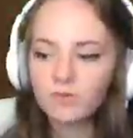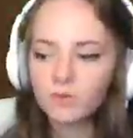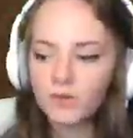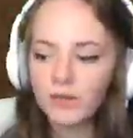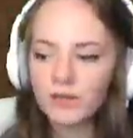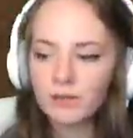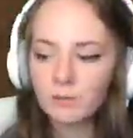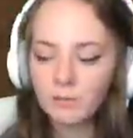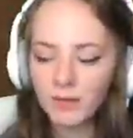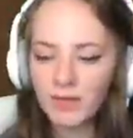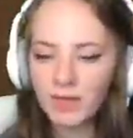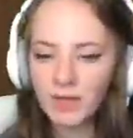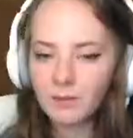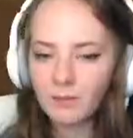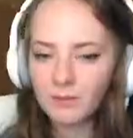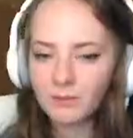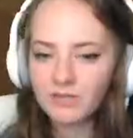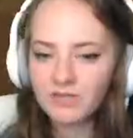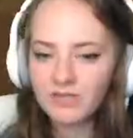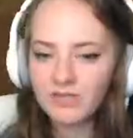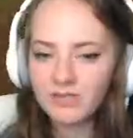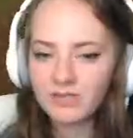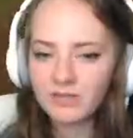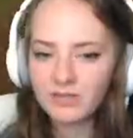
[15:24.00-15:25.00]
really be able
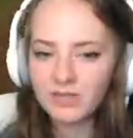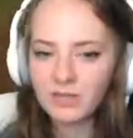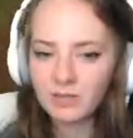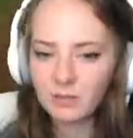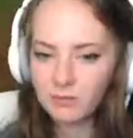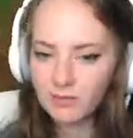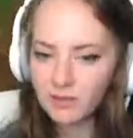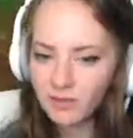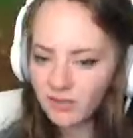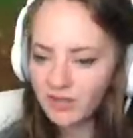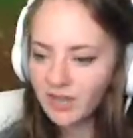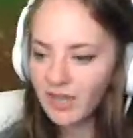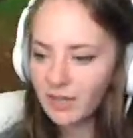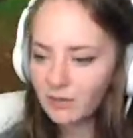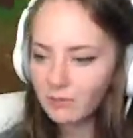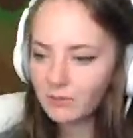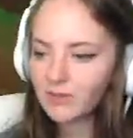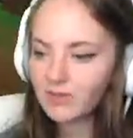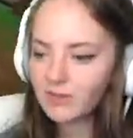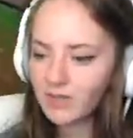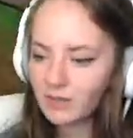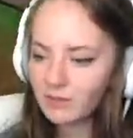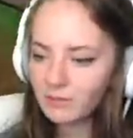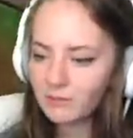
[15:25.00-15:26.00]
to communicate
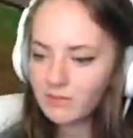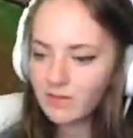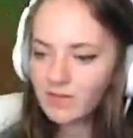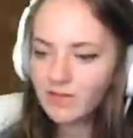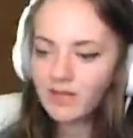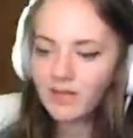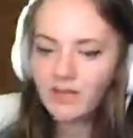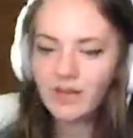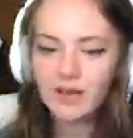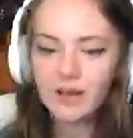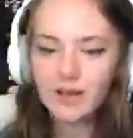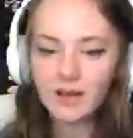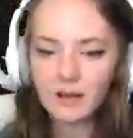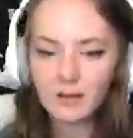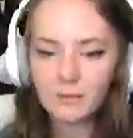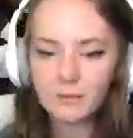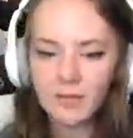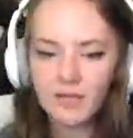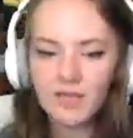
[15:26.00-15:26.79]
with them,